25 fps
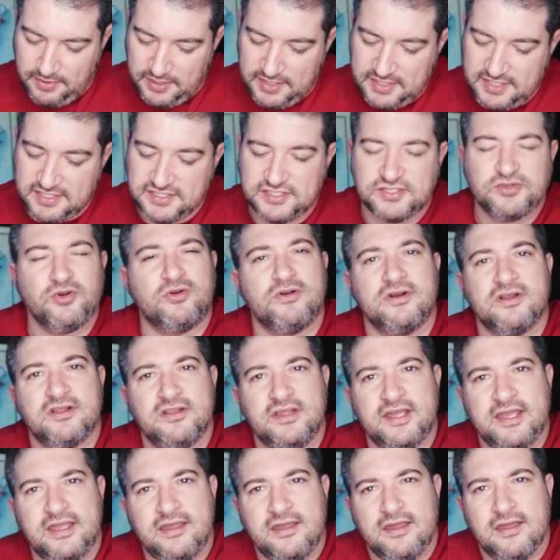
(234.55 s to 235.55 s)
Put
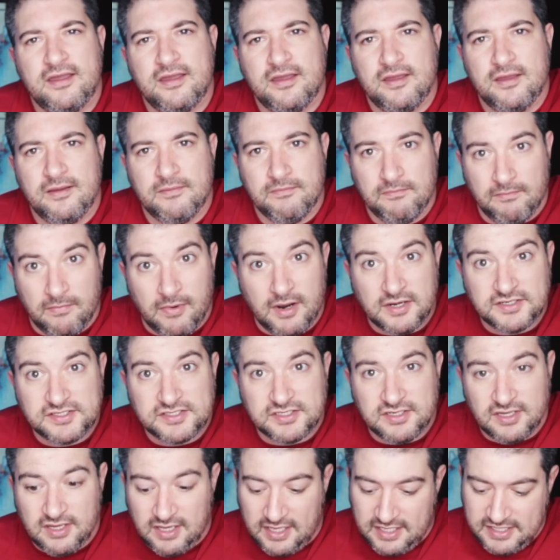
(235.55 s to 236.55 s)
historically
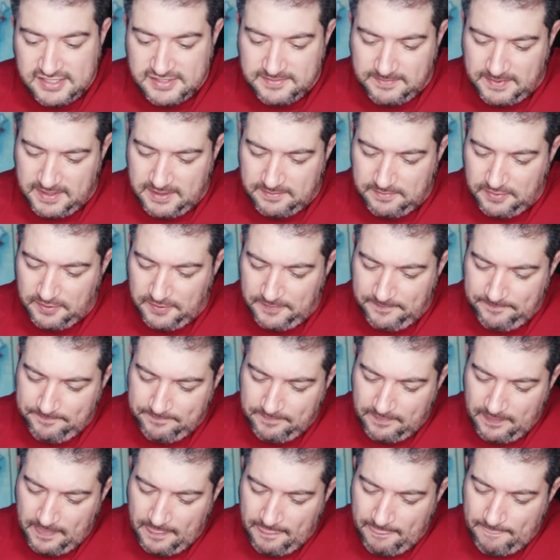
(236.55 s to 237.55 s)
marginalized
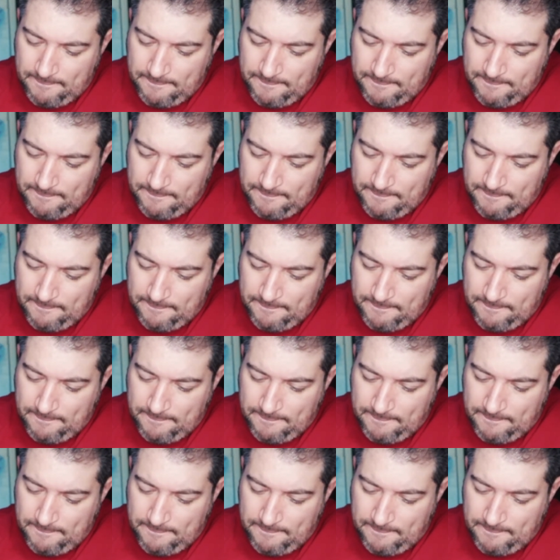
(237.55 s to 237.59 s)
people